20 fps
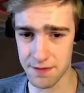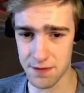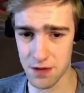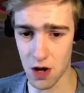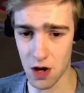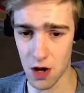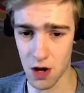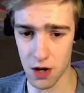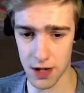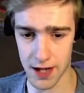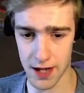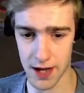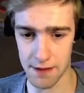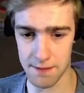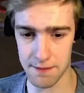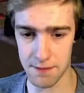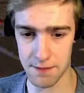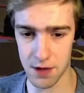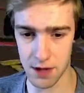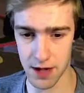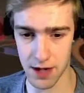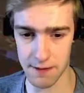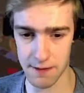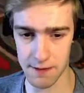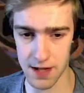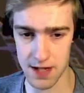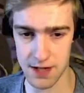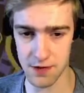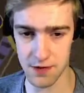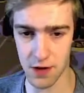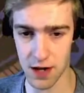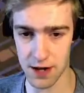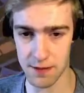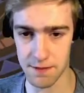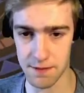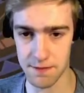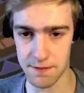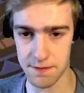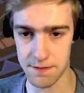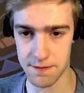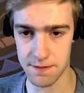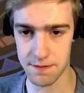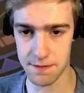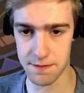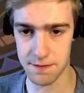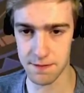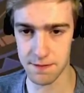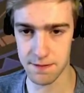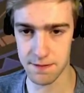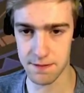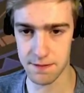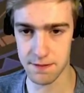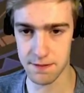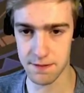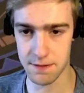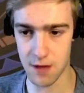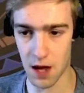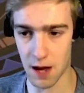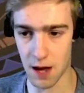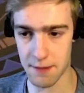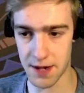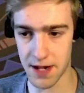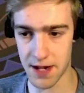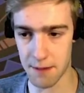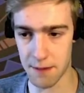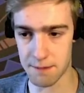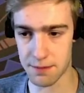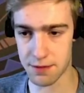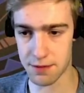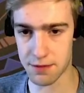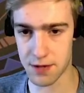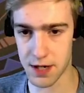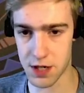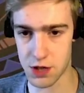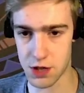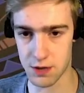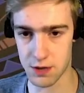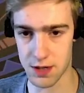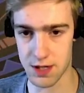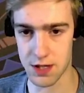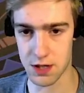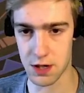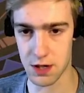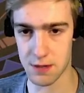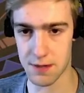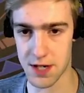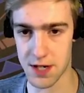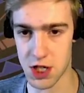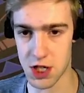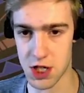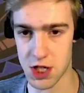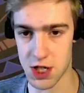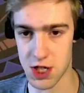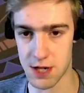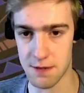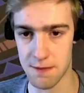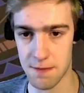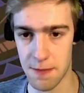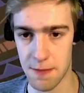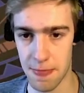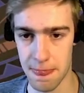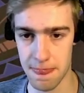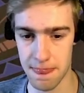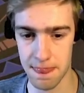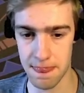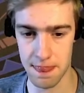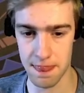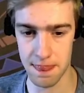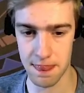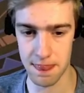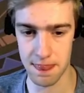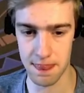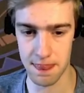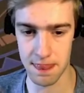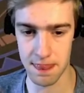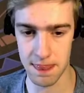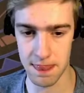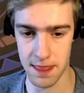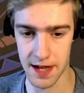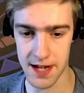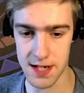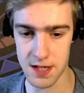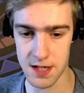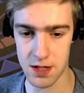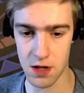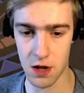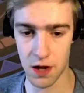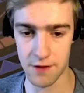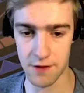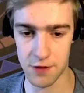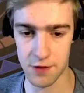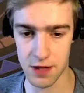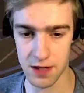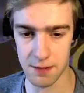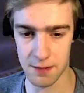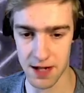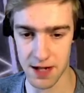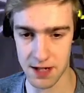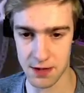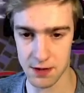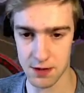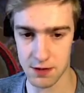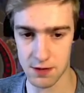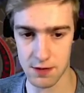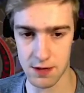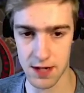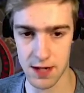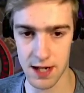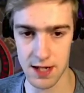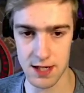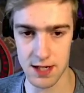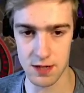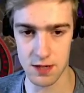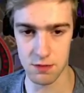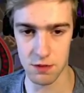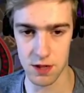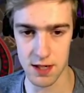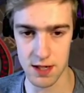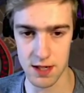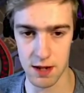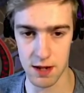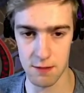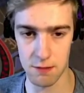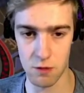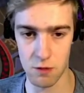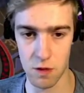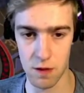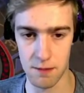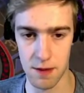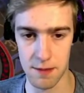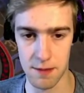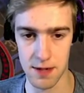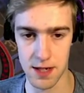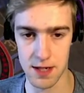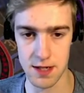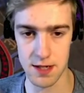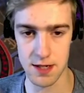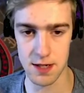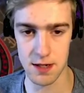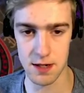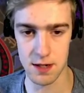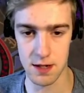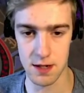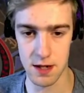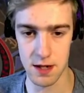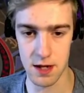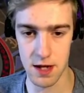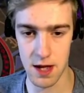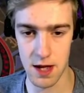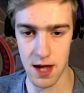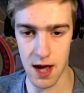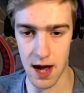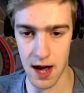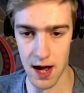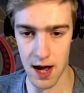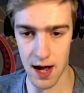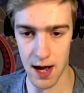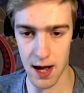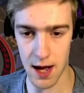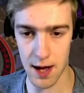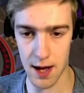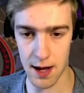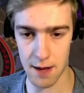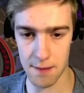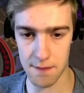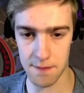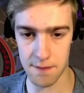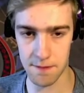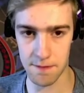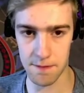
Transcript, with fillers: Oh, okay. Okay, that's fine. I mean, I'm pretty sure this is going to be GG. He's going for a Lamassu next is what my bet is. But